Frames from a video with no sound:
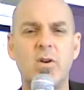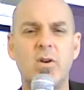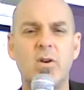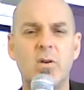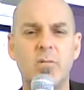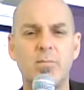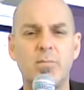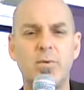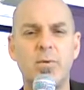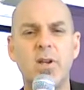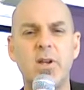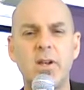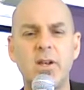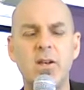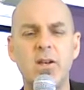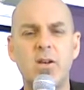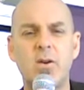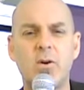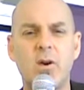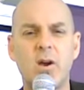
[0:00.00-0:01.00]
that we are
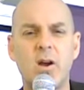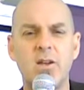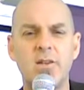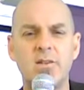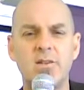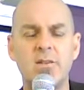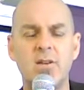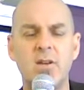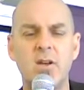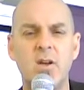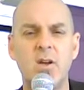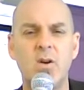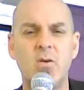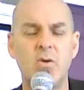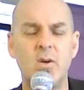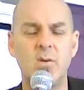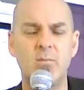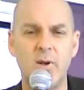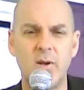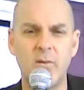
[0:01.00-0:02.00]
complete in Christ.
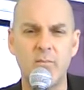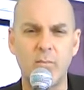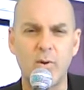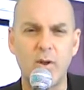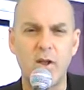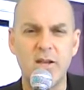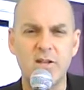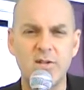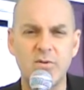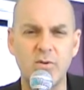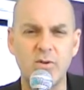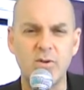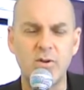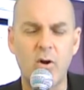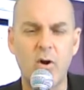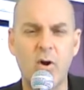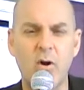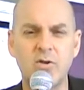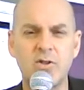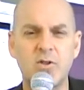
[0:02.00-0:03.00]
We've been
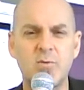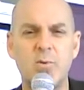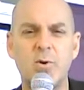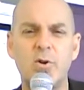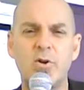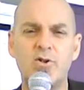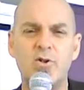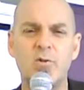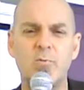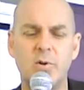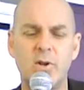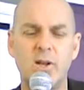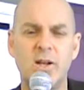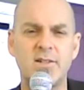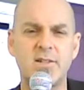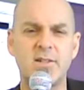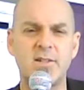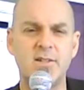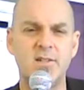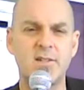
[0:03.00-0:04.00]
blessed with all spiritual
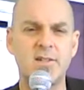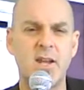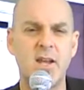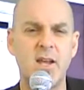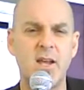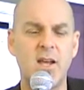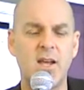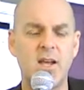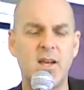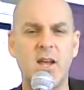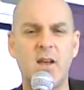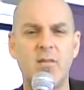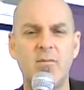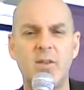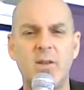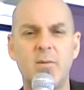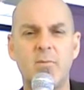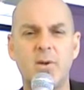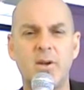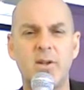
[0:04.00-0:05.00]
blessings in
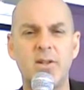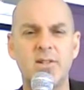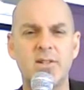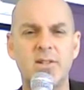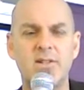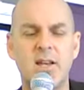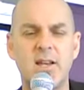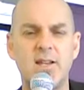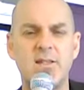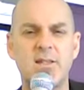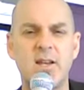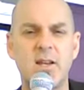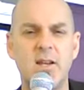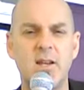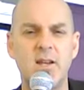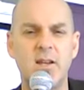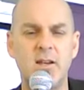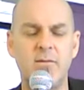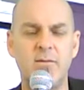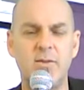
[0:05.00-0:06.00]
heavenly places.
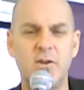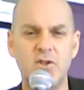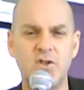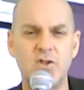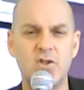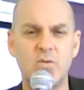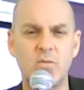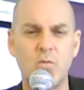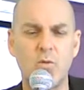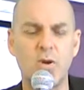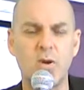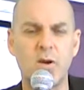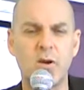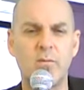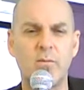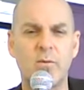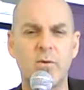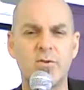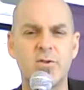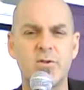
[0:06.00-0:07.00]
That's Ephesians
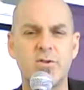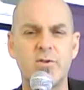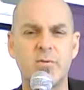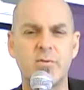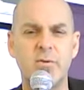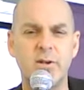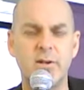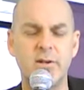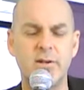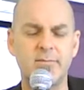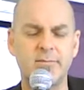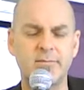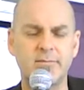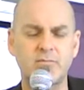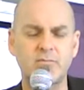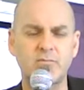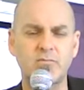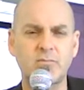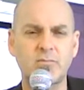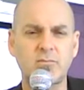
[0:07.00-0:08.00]
1 and verse
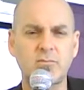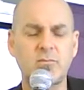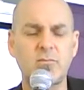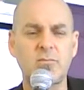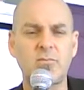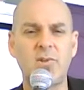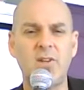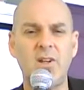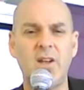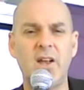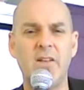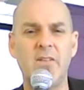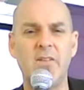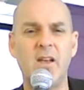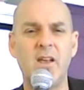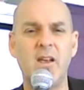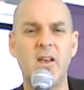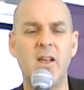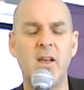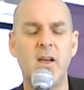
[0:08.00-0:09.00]
3.
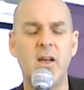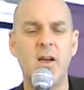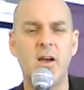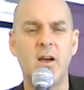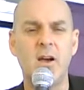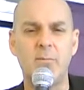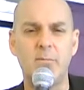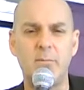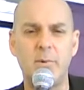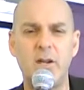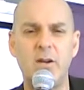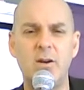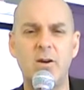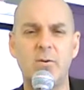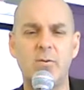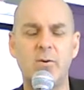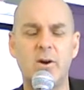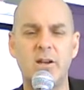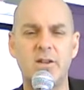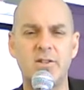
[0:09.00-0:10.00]
And then uh,
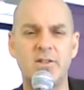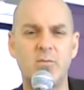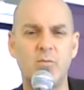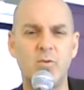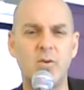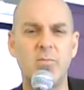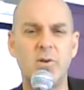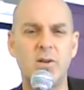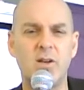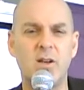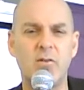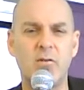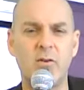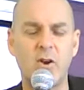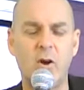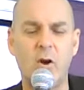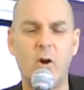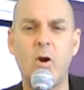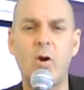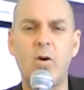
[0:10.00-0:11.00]
Peter writes that we've been
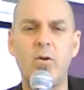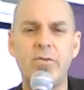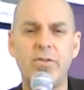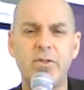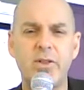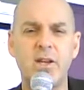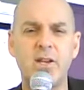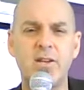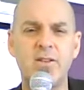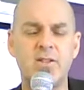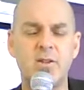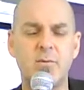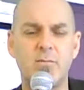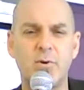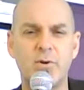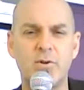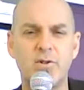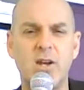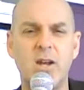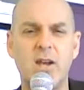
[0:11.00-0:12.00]
given all
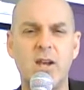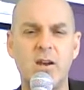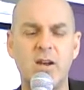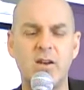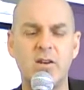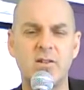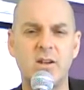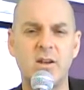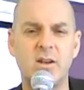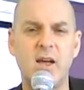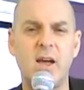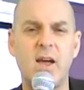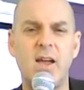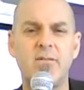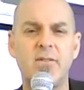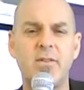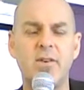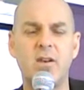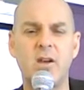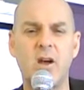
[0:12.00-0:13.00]
things that pertain unto
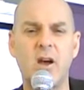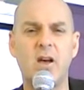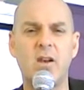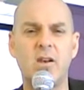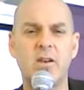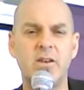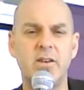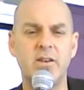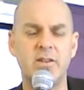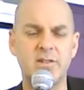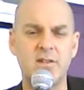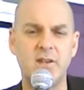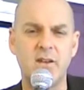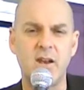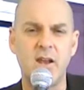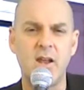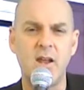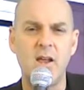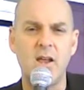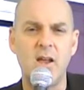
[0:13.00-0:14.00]
life and
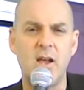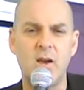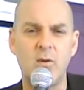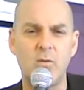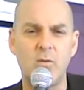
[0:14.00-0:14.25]
godliness. And,